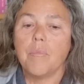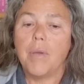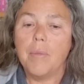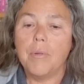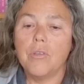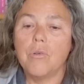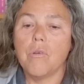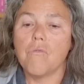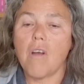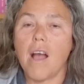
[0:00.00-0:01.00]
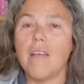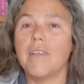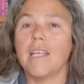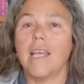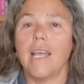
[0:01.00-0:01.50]
People who arrive
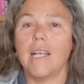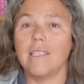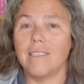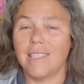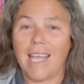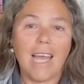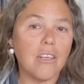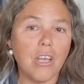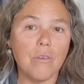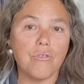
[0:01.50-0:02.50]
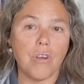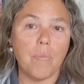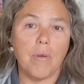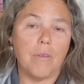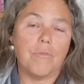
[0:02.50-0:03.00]
in Cairns can go
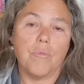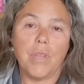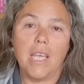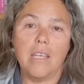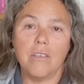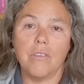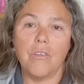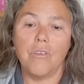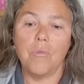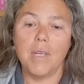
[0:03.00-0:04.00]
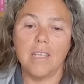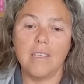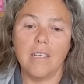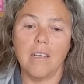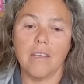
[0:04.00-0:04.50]
tropo from the heat and the
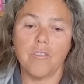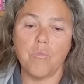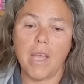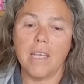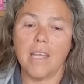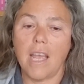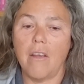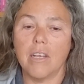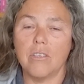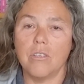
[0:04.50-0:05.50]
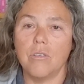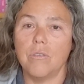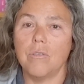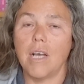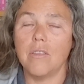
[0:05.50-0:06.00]
humidity, like the main character,
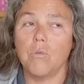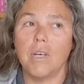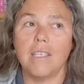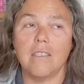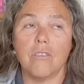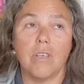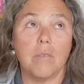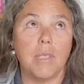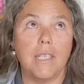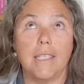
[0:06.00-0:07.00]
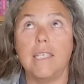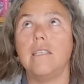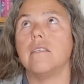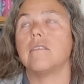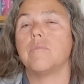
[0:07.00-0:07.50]
who otherwise incredibly
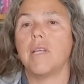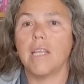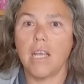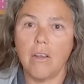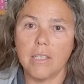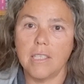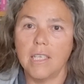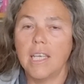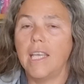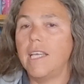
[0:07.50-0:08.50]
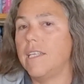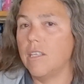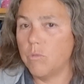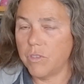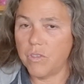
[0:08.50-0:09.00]
tedious main character in
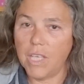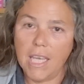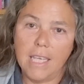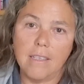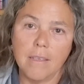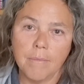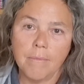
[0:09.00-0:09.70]
It Was the Heat.